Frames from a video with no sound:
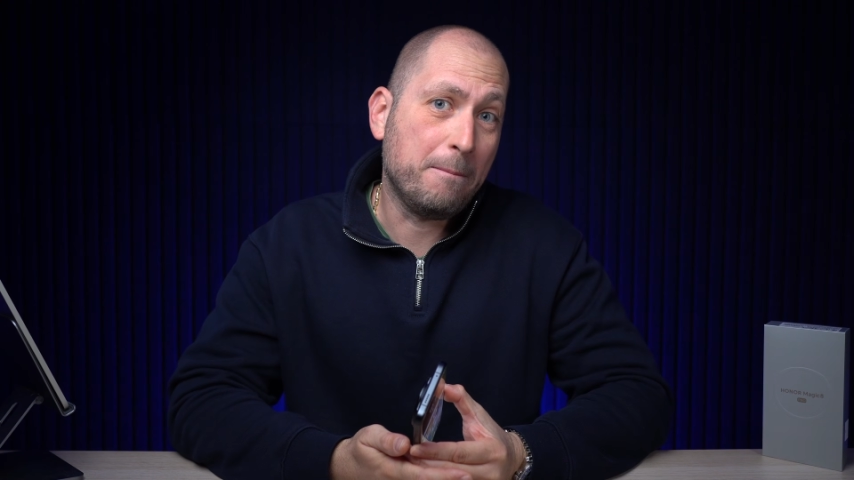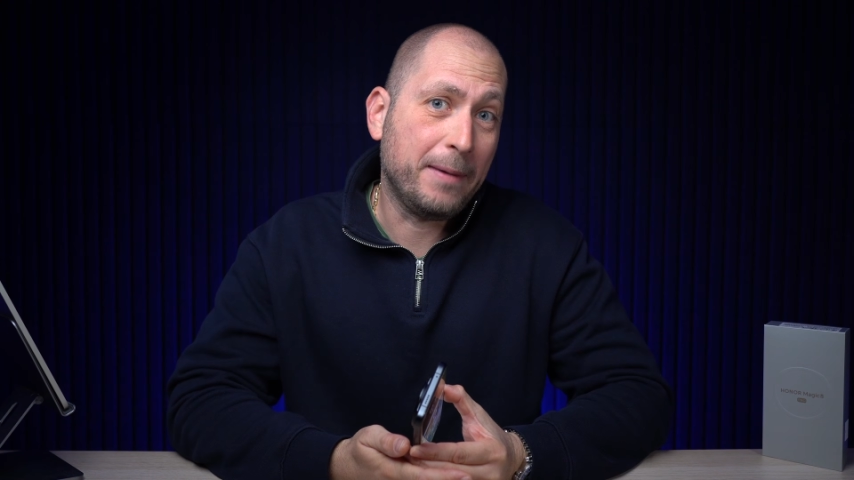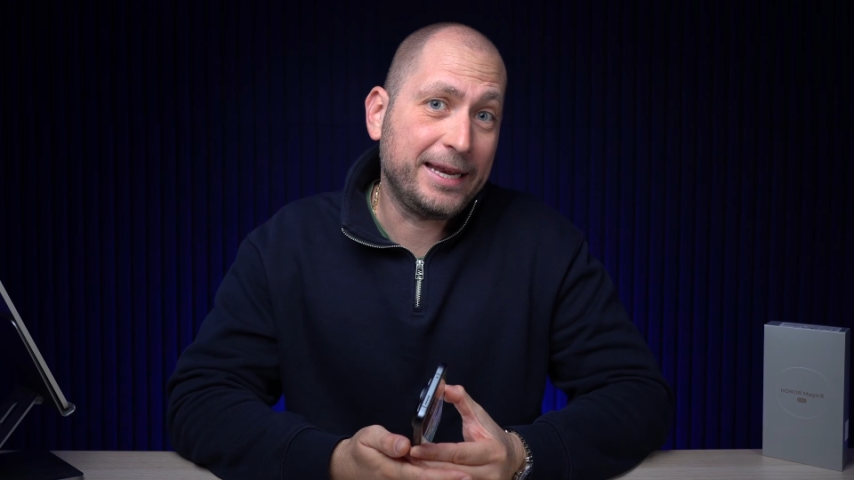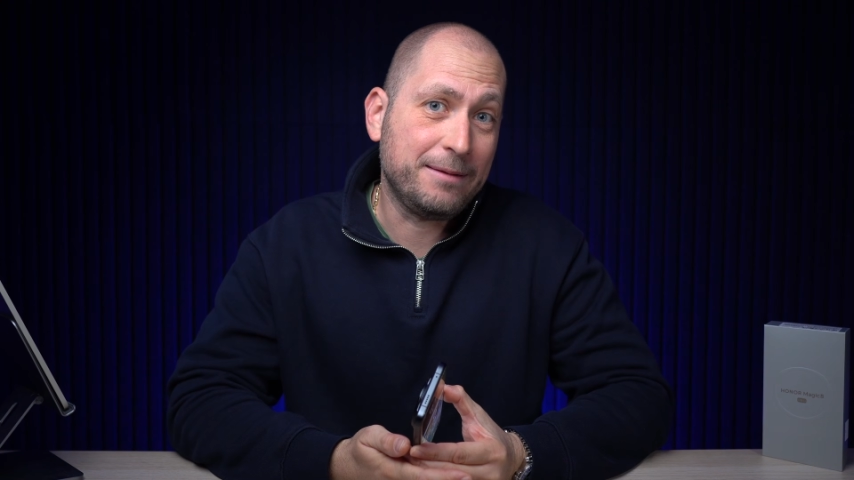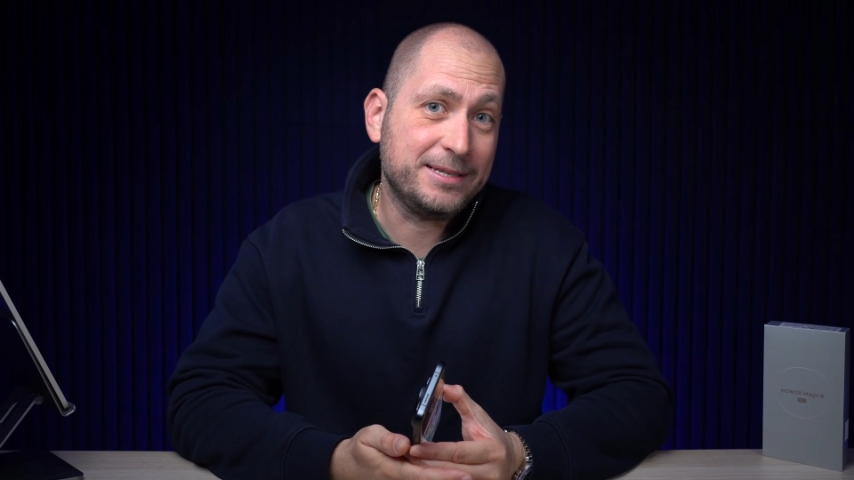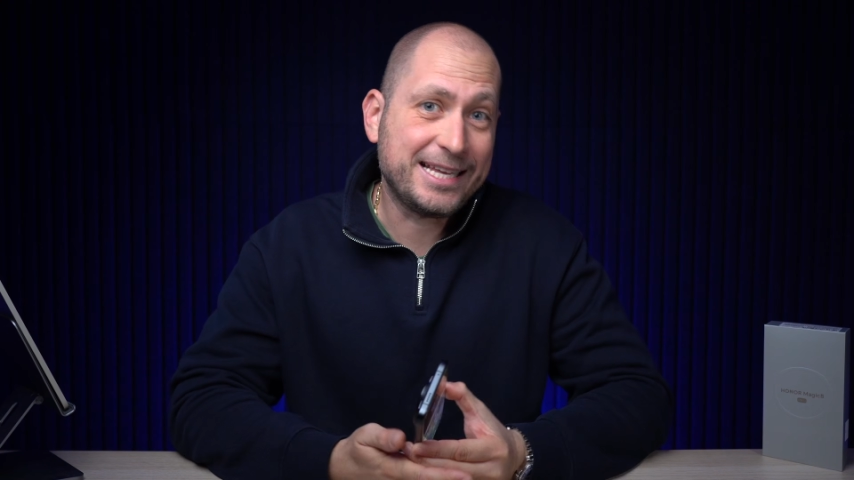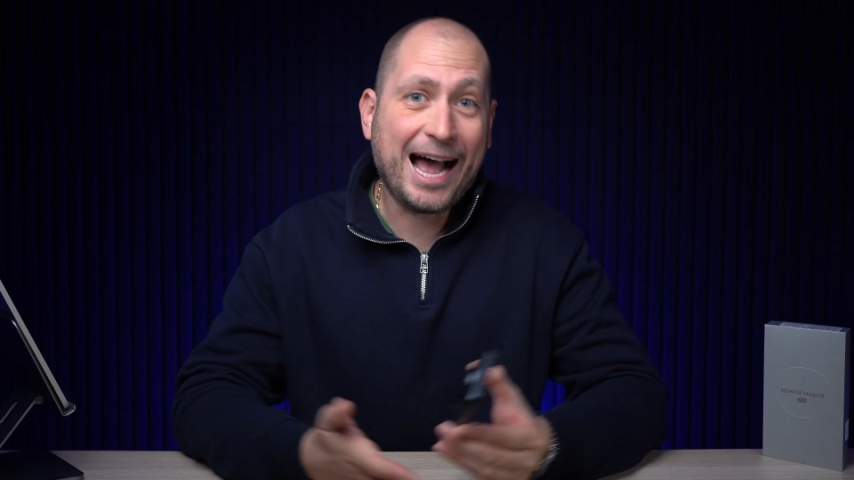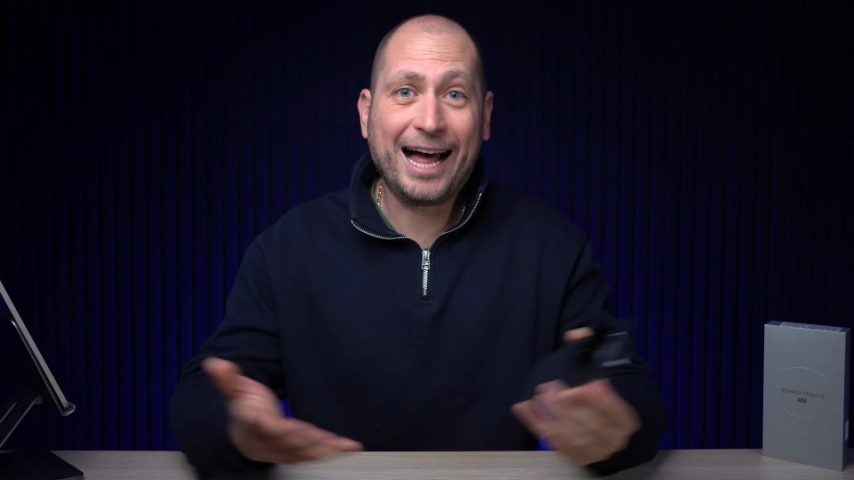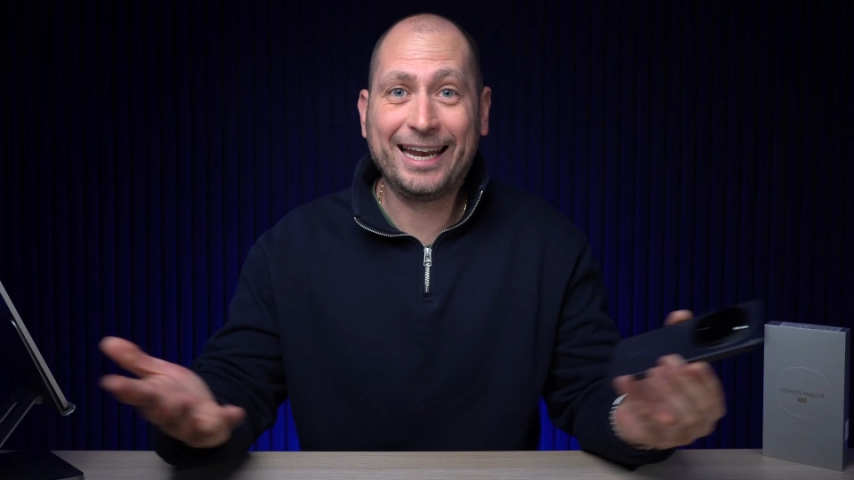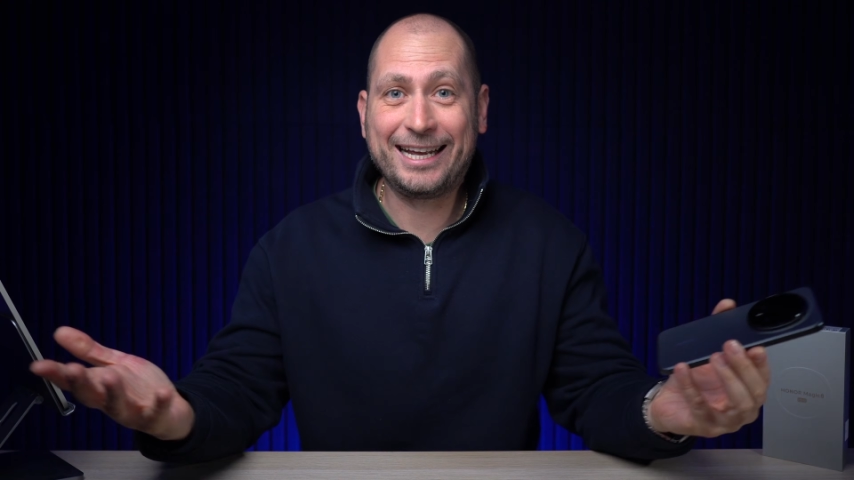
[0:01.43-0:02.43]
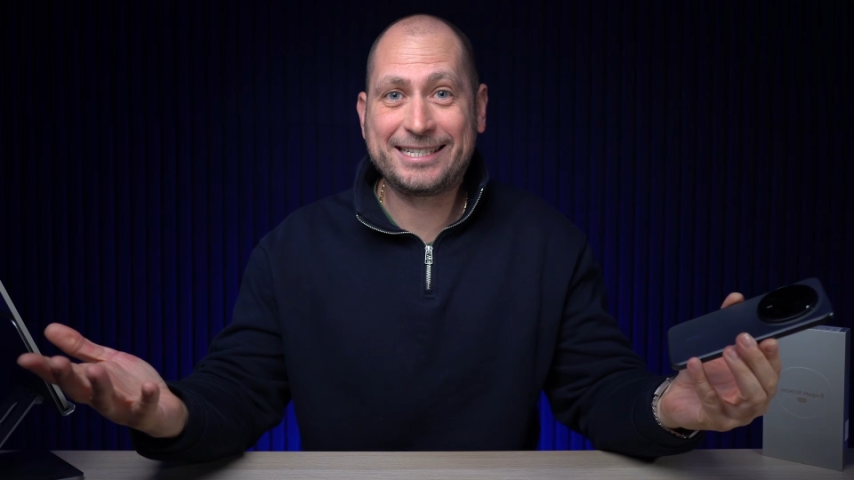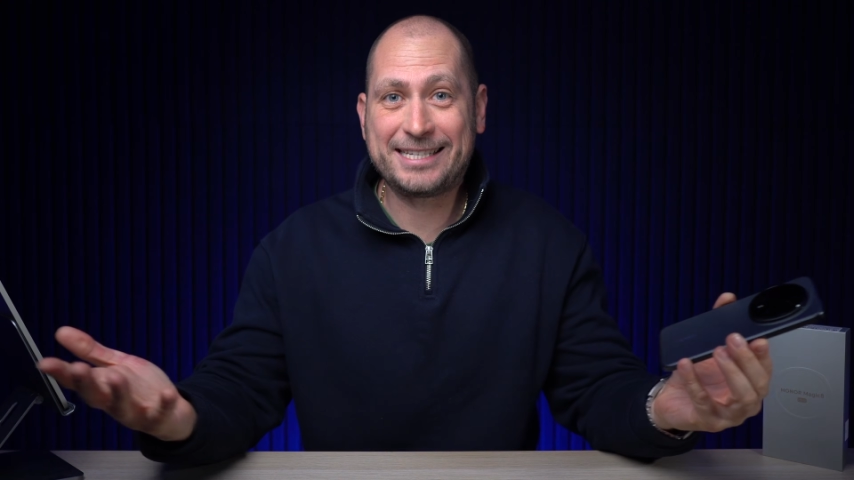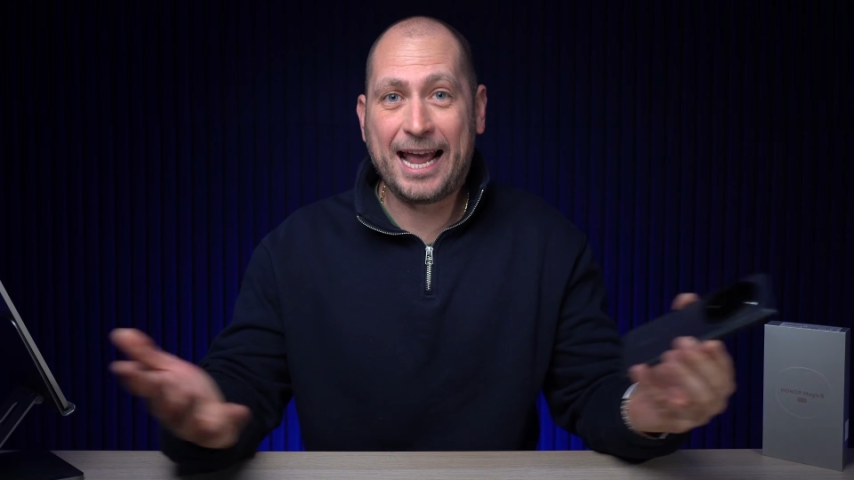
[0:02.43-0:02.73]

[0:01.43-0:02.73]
my name is Alex